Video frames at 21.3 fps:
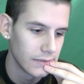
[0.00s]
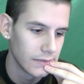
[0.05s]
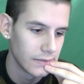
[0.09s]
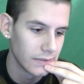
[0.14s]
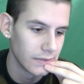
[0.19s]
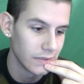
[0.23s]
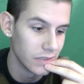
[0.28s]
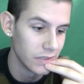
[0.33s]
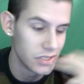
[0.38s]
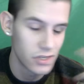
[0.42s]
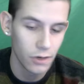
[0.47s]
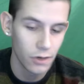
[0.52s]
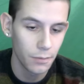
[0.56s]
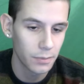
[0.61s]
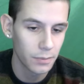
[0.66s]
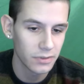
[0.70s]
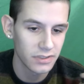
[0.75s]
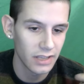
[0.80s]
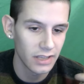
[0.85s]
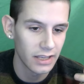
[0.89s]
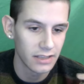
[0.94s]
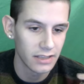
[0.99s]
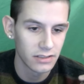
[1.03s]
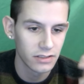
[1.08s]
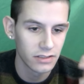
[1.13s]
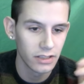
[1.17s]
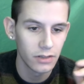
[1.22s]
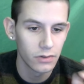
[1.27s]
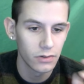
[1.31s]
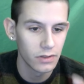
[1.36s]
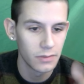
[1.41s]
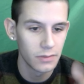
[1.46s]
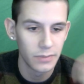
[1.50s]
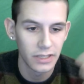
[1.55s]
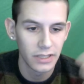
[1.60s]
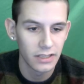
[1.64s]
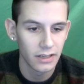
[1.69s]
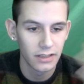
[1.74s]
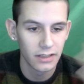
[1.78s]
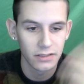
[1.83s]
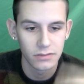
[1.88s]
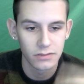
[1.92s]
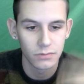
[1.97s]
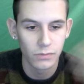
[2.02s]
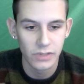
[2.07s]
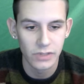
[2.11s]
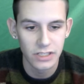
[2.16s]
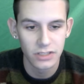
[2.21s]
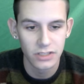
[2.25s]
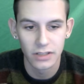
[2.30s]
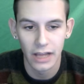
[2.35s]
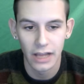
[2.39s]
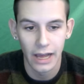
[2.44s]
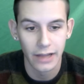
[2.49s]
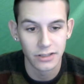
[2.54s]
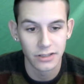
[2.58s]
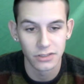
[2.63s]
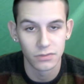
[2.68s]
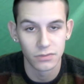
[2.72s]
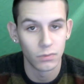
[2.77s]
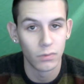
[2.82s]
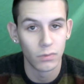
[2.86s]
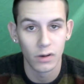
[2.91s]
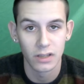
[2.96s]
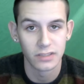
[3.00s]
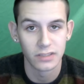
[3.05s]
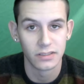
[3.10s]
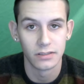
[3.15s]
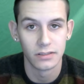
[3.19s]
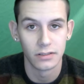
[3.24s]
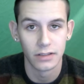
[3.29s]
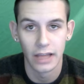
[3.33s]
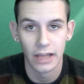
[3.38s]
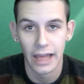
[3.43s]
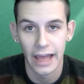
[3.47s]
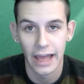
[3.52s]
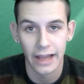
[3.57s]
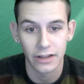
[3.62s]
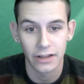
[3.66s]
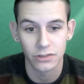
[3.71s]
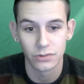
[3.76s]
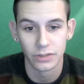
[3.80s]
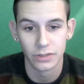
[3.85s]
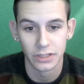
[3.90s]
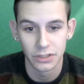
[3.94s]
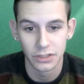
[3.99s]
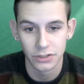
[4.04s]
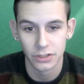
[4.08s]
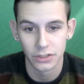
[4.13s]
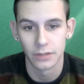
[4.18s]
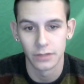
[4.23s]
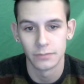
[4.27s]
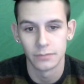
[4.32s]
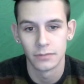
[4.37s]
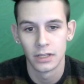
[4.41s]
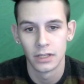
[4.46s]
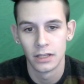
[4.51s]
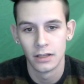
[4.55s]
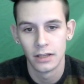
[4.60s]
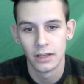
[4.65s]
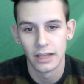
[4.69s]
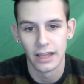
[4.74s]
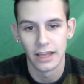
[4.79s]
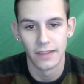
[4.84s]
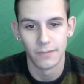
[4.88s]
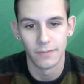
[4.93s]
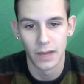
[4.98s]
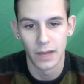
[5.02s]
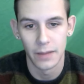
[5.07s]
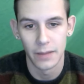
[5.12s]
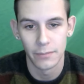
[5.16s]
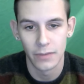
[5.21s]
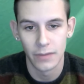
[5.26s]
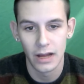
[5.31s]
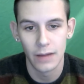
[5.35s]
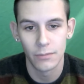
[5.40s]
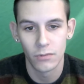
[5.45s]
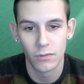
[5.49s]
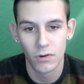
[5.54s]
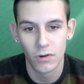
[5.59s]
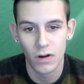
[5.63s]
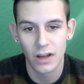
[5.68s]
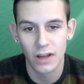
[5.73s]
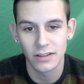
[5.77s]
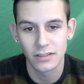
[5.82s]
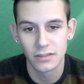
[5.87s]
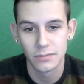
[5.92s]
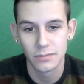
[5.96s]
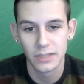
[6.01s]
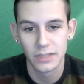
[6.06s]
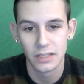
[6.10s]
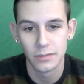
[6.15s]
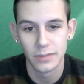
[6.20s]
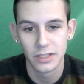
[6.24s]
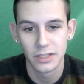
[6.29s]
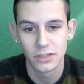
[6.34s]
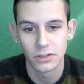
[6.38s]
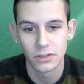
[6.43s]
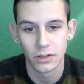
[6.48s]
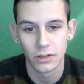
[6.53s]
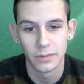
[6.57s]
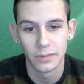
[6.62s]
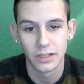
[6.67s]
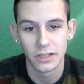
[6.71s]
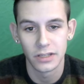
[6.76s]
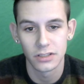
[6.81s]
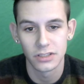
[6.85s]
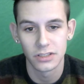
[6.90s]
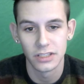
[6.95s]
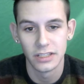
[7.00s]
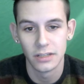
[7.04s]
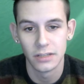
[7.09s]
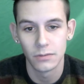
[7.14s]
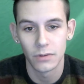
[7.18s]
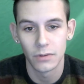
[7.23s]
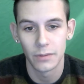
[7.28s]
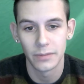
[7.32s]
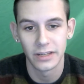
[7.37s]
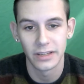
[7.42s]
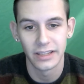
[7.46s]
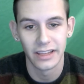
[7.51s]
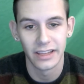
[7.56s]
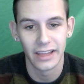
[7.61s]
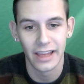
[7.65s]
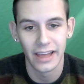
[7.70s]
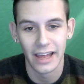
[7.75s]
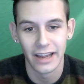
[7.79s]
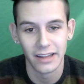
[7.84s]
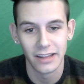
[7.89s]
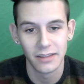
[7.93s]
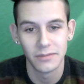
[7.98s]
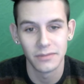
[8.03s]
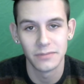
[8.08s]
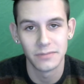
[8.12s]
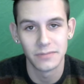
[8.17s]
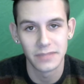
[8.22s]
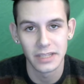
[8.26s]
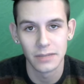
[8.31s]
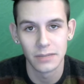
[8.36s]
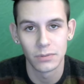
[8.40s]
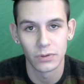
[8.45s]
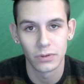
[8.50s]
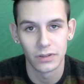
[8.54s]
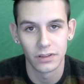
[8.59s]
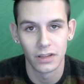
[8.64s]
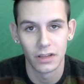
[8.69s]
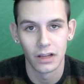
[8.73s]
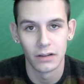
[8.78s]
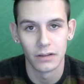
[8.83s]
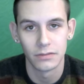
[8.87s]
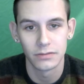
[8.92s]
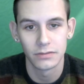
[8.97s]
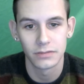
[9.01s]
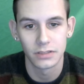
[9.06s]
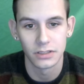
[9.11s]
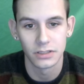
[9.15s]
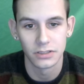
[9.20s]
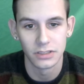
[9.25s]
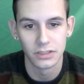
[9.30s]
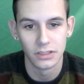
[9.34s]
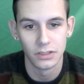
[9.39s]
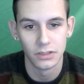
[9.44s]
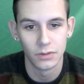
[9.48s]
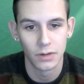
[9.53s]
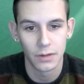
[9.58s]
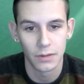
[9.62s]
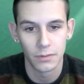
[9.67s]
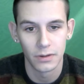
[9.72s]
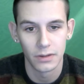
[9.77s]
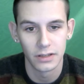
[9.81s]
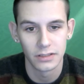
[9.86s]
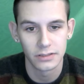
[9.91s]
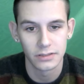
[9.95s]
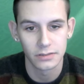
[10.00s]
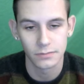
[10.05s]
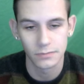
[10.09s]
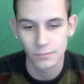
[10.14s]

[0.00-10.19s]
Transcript: the 2% is literally because we I just wasn't actually sure. And my mom wanted me to be sure because she didn't want me to get any deeper in love because she knew I was.